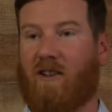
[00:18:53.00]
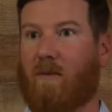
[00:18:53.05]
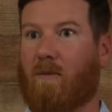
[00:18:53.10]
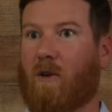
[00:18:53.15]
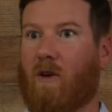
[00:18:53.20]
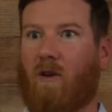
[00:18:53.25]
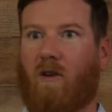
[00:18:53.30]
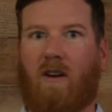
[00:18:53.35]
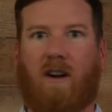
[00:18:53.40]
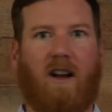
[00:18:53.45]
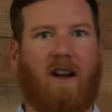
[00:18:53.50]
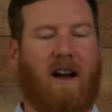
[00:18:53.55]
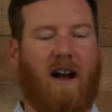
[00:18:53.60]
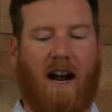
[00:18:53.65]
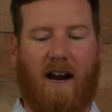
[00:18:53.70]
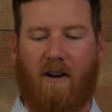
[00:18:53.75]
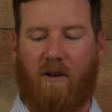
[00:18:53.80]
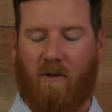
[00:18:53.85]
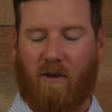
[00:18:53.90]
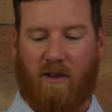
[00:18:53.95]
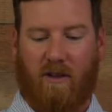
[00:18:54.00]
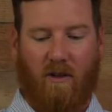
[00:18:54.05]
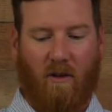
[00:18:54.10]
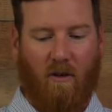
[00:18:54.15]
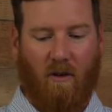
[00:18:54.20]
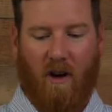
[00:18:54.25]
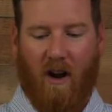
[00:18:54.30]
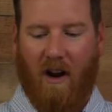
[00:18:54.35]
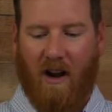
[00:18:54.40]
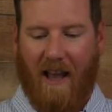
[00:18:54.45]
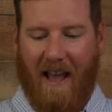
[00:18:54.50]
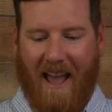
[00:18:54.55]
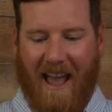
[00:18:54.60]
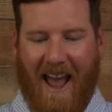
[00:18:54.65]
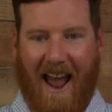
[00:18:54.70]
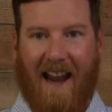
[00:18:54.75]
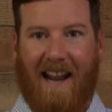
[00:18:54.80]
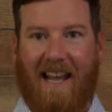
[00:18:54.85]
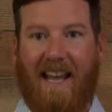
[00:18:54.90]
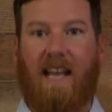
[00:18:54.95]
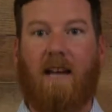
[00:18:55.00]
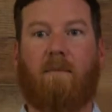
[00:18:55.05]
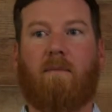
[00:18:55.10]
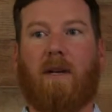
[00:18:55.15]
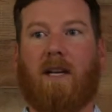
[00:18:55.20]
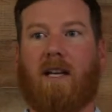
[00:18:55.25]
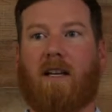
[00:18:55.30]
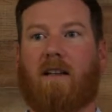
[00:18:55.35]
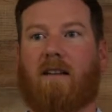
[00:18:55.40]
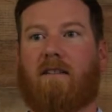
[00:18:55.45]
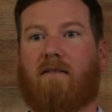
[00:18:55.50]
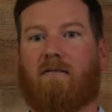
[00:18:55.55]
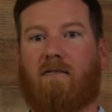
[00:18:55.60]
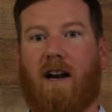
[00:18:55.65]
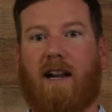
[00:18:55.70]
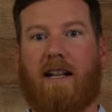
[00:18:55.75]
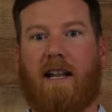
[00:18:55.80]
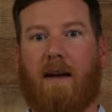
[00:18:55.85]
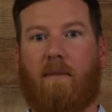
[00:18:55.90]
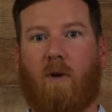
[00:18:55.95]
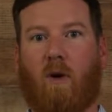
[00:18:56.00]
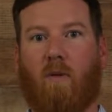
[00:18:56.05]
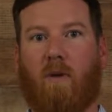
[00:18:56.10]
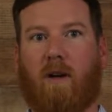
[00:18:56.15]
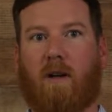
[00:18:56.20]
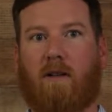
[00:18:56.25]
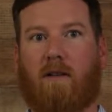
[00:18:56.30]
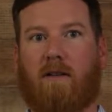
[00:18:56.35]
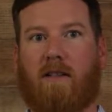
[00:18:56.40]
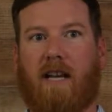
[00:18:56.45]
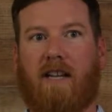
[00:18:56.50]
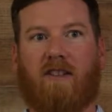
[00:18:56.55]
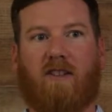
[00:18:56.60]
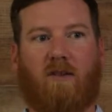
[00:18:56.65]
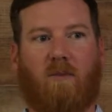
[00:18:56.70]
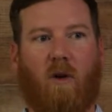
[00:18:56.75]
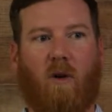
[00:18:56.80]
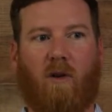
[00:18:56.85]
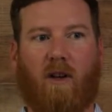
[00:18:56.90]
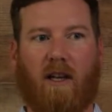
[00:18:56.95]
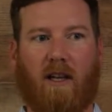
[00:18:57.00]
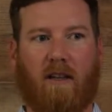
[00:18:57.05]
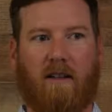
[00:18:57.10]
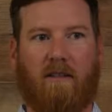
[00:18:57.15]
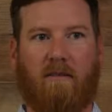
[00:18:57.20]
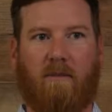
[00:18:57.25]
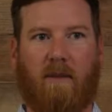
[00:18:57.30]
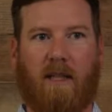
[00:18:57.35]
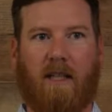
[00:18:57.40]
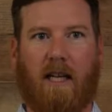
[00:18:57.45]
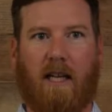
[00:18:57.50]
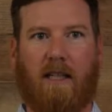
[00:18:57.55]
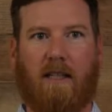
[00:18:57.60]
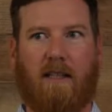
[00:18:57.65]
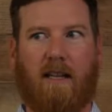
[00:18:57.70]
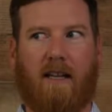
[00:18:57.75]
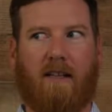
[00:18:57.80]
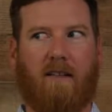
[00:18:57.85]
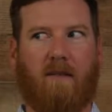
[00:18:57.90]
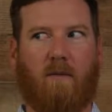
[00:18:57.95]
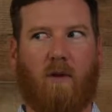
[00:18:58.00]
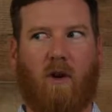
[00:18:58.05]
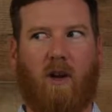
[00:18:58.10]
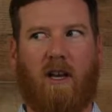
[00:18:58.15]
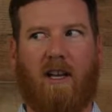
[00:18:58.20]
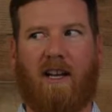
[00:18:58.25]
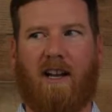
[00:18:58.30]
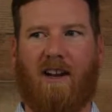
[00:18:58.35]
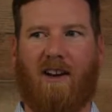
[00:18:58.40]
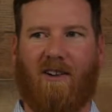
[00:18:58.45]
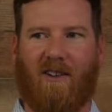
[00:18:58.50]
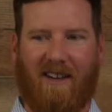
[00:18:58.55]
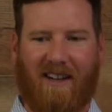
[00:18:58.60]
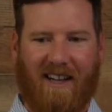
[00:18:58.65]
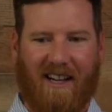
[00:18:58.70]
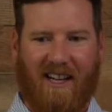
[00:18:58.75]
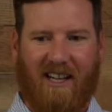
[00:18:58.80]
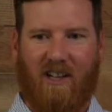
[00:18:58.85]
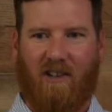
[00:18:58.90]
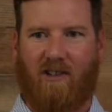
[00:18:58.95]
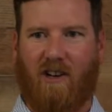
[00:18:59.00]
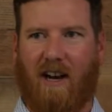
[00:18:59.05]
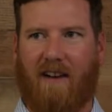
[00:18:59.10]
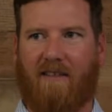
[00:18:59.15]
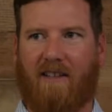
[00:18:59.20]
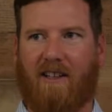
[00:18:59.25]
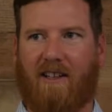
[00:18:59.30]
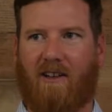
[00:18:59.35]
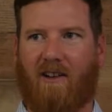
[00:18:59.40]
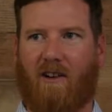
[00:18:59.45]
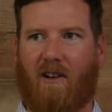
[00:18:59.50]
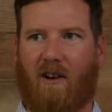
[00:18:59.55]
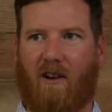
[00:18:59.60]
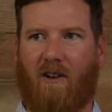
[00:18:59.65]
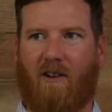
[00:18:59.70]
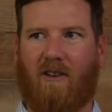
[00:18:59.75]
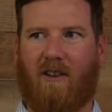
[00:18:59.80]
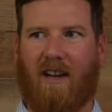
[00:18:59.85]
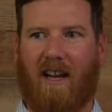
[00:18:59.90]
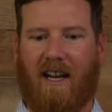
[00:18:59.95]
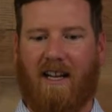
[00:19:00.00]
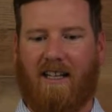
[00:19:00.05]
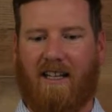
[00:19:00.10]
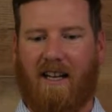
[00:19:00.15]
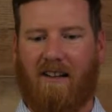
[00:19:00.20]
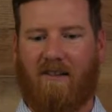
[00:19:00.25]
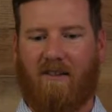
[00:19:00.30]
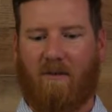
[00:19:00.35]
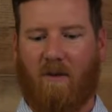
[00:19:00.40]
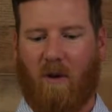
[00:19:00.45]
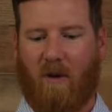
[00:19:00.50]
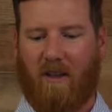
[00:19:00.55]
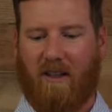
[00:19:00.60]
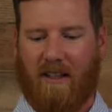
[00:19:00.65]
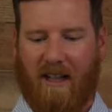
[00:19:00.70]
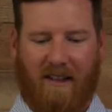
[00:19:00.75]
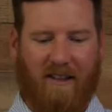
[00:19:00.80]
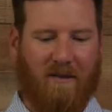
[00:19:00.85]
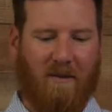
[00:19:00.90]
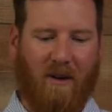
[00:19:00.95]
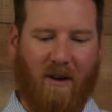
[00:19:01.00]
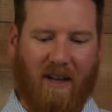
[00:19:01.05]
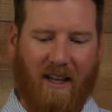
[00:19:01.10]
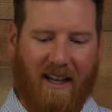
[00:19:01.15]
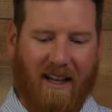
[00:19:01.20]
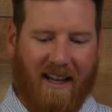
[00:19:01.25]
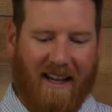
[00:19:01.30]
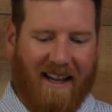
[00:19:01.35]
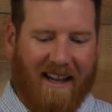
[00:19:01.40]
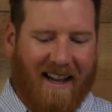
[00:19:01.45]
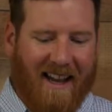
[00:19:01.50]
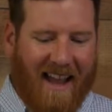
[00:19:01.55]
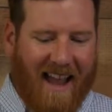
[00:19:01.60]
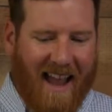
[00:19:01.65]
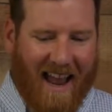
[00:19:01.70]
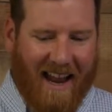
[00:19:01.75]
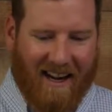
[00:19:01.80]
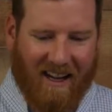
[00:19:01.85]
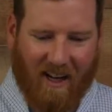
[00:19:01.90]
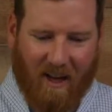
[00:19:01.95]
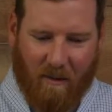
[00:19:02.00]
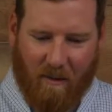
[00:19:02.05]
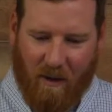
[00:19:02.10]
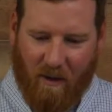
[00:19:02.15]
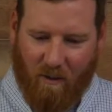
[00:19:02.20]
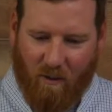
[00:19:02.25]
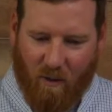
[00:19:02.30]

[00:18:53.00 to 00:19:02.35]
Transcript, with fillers: so I'm going, I don't know what's going on. And it hit me right in that moment. Testimony. You te- testimony, you know, you're driving and you're going, oh, okay, testimony, testimony. And it can be